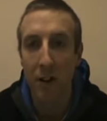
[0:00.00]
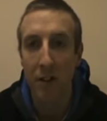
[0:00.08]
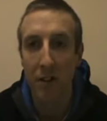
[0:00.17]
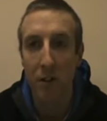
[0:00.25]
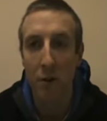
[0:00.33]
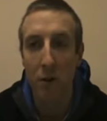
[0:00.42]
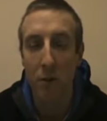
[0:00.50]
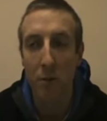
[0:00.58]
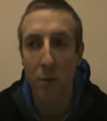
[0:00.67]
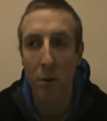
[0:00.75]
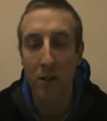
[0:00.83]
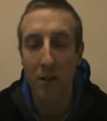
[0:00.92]
So
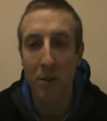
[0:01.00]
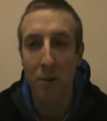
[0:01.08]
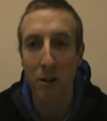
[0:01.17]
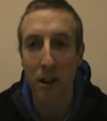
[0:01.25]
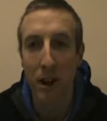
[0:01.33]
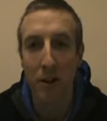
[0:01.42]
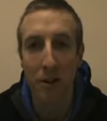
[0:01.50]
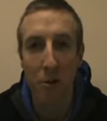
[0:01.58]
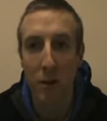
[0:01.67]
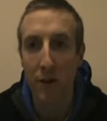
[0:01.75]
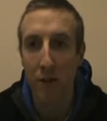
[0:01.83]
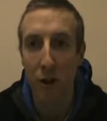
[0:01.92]
muscles burn calories
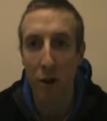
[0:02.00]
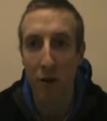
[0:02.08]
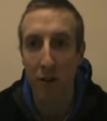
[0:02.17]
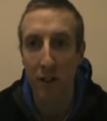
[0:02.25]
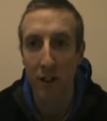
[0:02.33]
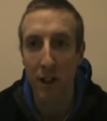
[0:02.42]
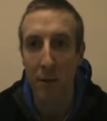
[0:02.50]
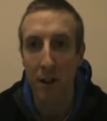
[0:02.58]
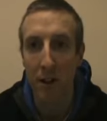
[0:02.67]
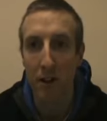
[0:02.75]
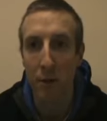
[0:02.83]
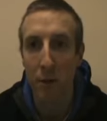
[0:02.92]
24 hours a day
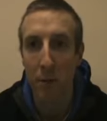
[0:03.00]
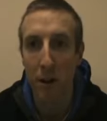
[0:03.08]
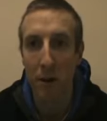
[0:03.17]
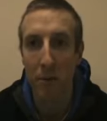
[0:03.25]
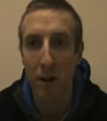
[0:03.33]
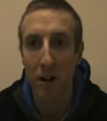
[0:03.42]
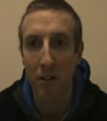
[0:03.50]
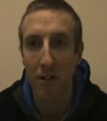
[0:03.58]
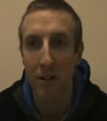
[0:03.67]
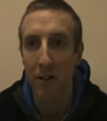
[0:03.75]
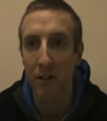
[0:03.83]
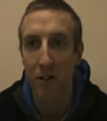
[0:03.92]
because the repair
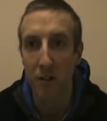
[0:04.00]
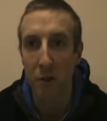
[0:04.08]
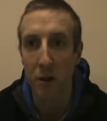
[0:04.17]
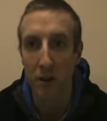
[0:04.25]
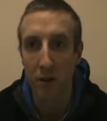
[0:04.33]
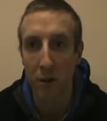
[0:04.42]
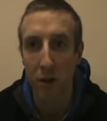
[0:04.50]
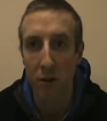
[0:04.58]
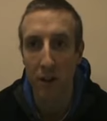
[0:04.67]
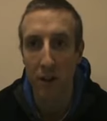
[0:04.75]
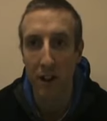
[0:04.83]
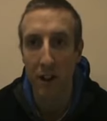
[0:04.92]
process is for 24
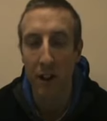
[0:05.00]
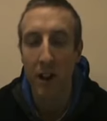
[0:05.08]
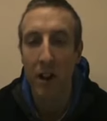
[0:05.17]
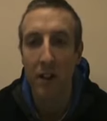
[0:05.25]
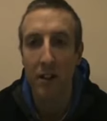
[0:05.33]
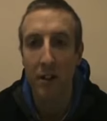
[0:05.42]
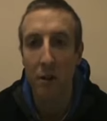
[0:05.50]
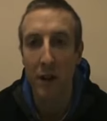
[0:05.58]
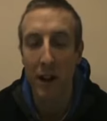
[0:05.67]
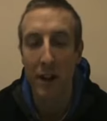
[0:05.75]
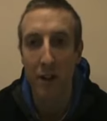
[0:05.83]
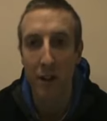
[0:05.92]
hours a day. So
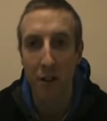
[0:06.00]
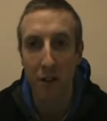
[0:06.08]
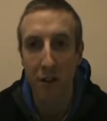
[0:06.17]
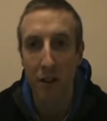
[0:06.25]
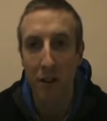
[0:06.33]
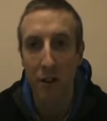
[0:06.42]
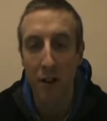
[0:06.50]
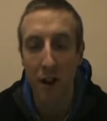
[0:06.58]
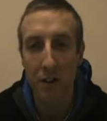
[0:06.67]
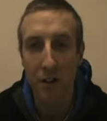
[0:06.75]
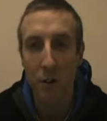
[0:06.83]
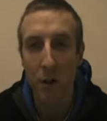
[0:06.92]
again, you're sitting there
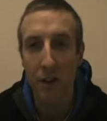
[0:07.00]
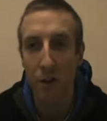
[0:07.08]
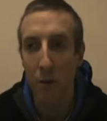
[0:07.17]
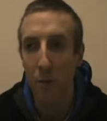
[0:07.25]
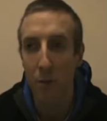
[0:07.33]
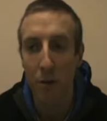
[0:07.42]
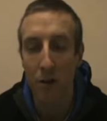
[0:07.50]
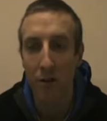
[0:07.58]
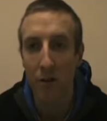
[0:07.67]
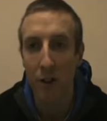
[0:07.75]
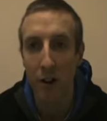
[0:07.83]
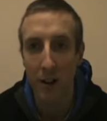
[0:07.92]
not doing weights, you're burning
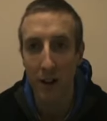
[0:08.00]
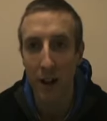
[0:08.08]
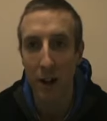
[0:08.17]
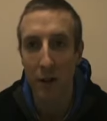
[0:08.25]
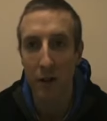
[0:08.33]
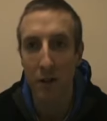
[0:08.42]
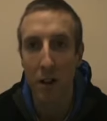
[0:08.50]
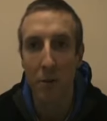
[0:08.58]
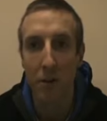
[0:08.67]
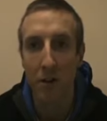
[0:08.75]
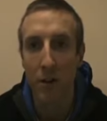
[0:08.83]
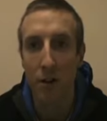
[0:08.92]
very little calories.
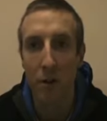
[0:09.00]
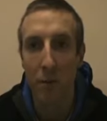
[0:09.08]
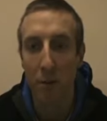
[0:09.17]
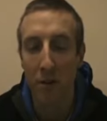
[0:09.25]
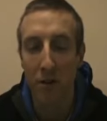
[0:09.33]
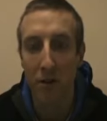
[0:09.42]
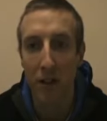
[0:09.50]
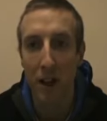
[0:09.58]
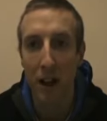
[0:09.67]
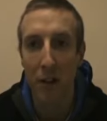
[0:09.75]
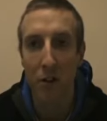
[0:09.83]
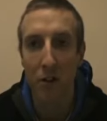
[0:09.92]
I'm sitting here and burning
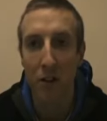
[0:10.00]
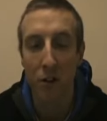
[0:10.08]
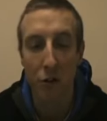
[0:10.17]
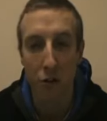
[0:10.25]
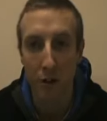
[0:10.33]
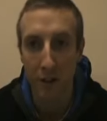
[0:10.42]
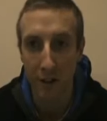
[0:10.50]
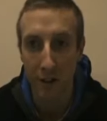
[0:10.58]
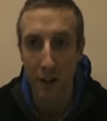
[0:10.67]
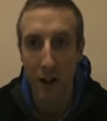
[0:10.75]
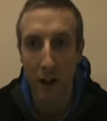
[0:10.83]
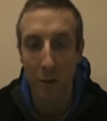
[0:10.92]
calories like
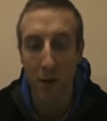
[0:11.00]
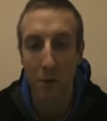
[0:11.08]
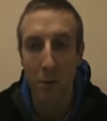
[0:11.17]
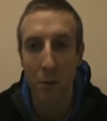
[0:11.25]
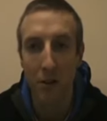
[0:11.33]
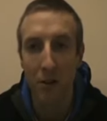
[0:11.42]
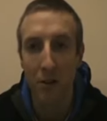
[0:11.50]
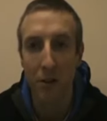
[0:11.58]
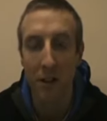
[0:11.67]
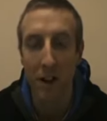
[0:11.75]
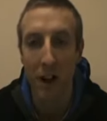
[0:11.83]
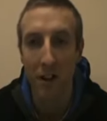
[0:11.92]
crazy because my muscles are
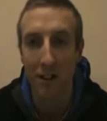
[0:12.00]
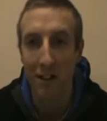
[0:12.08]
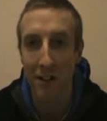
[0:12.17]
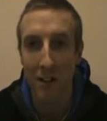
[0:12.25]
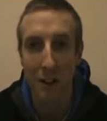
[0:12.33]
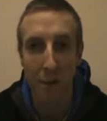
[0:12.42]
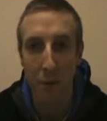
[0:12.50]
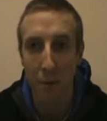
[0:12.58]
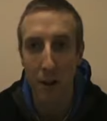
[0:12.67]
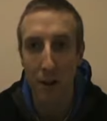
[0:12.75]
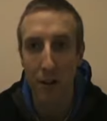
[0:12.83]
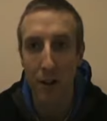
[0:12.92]
in a constant state of
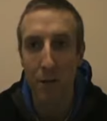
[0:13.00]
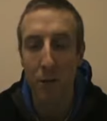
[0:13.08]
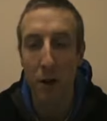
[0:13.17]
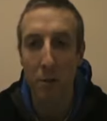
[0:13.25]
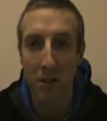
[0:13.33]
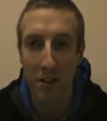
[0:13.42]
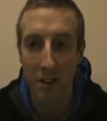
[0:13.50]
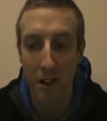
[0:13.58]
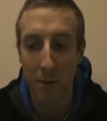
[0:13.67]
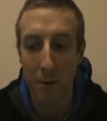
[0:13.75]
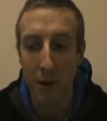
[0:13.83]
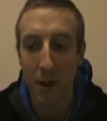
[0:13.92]
repair, even when I'm
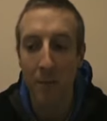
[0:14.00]
asleep.